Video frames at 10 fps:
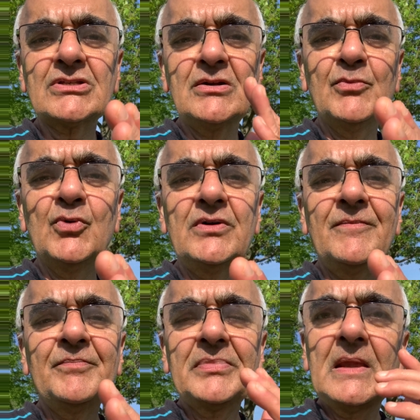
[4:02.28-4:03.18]
of the moon.
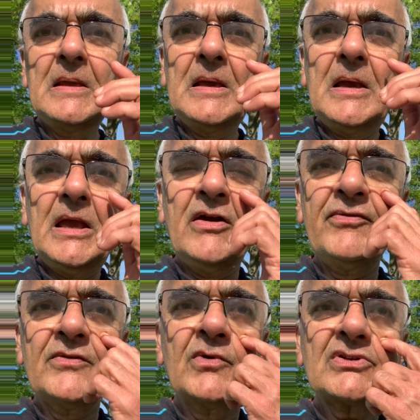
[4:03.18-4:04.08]
If
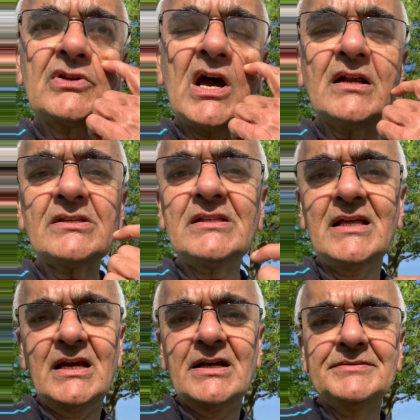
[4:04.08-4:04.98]
it was not
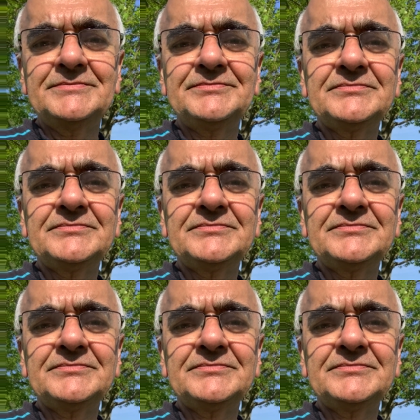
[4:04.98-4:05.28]
there,